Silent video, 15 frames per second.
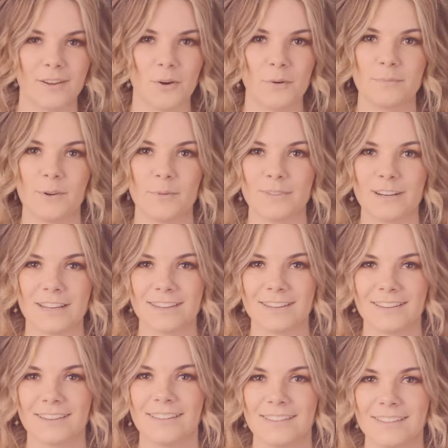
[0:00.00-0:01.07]
hope nobody
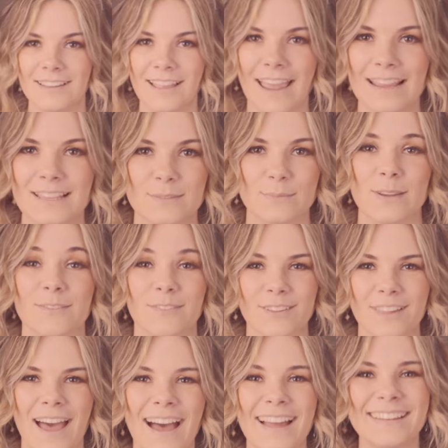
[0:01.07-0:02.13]
hates me for
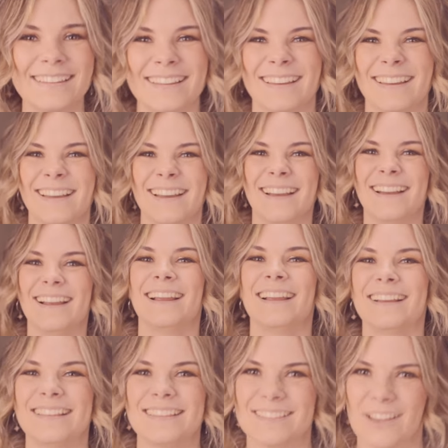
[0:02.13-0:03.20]
that.
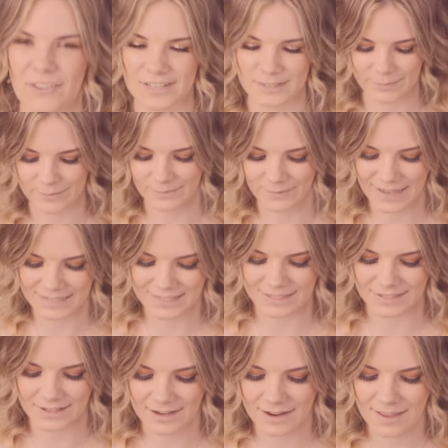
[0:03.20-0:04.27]
Sorry, Spin
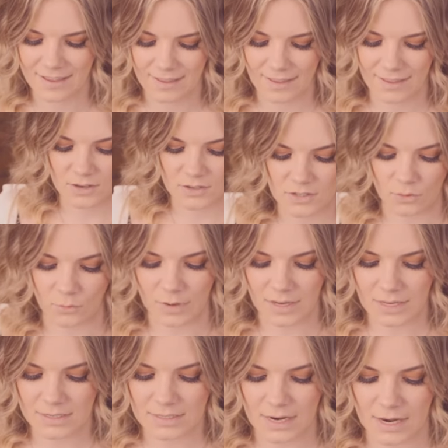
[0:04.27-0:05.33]
Master. So we
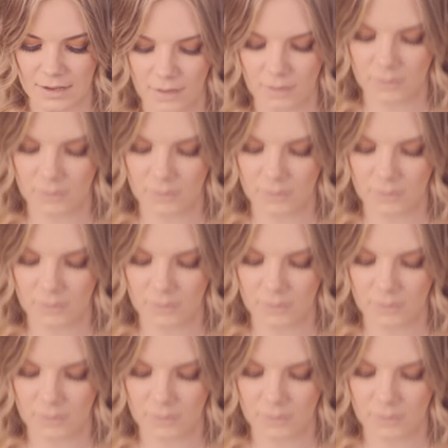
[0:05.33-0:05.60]
can take a